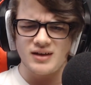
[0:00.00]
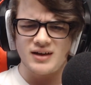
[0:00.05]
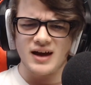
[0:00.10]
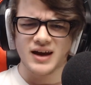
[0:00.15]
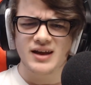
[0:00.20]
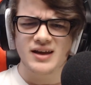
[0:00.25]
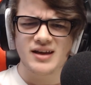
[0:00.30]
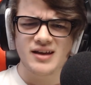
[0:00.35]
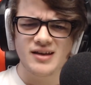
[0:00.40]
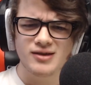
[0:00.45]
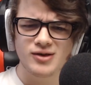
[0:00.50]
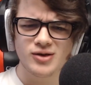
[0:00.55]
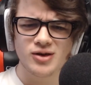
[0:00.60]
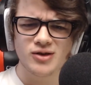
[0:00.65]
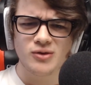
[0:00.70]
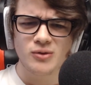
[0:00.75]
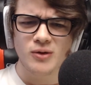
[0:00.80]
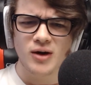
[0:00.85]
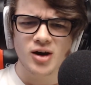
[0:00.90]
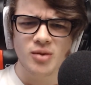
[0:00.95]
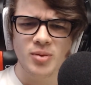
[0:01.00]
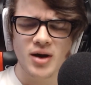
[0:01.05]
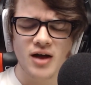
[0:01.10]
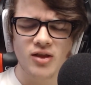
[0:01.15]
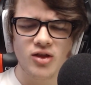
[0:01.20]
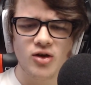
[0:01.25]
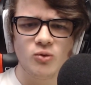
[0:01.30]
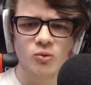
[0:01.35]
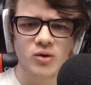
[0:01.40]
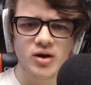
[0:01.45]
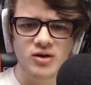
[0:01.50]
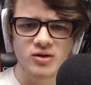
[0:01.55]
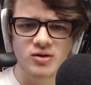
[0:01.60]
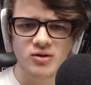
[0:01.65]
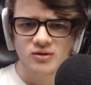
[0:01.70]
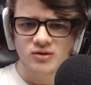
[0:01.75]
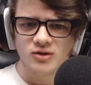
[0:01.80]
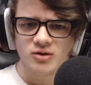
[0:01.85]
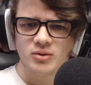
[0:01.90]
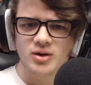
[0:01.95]
kind of easier to do autopilot when
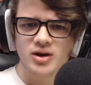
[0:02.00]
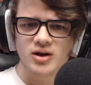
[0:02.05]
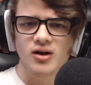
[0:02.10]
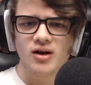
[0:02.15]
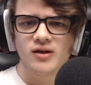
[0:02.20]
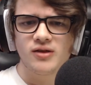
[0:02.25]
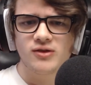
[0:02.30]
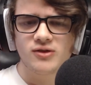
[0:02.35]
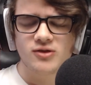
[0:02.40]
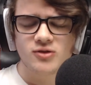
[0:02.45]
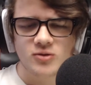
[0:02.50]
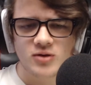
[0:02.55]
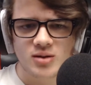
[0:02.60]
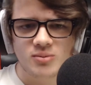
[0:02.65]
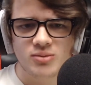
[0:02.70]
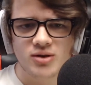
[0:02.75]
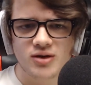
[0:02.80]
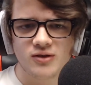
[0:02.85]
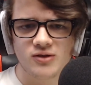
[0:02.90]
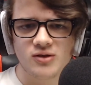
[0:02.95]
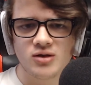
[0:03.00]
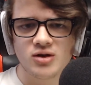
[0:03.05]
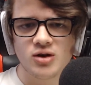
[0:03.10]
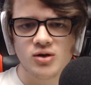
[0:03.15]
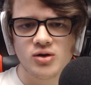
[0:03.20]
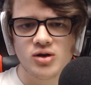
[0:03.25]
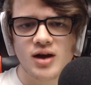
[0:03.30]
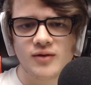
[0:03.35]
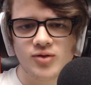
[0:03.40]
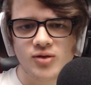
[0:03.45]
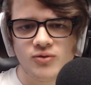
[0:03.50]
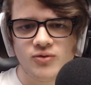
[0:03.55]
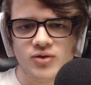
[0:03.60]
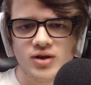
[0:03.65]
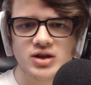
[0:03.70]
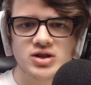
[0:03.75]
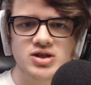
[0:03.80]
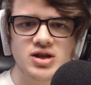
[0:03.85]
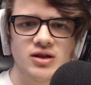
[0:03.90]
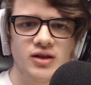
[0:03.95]
you're doing it on stream because you have to
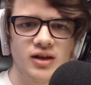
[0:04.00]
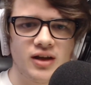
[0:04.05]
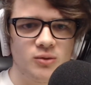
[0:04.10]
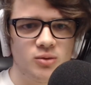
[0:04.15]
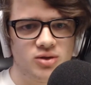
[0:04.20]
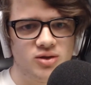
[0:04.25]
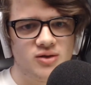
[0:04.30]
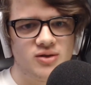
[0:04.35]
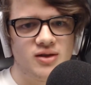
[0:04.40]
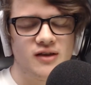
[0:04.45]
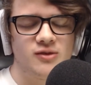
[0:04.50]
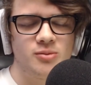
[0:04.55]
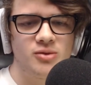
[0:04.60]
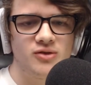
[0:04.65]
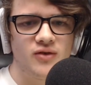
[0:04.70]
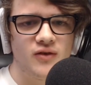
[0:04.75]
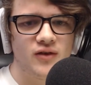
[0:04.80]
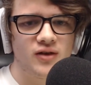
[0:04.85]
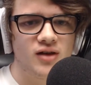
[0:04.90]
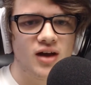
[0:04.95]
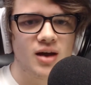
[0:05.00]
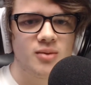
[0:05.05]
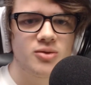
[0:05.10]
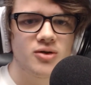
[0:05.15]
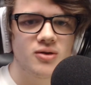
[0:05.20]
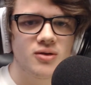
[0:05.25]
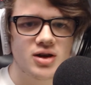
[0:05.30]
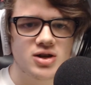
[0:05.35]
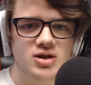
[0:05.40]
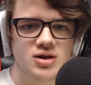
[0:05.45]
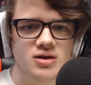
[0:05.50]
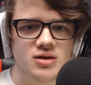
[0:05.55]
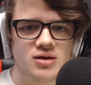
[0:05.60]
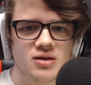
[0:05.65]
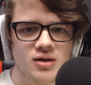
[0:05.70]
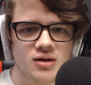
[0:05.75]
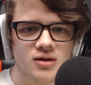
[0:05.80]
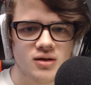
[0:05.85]
finish it like within that specific time duration?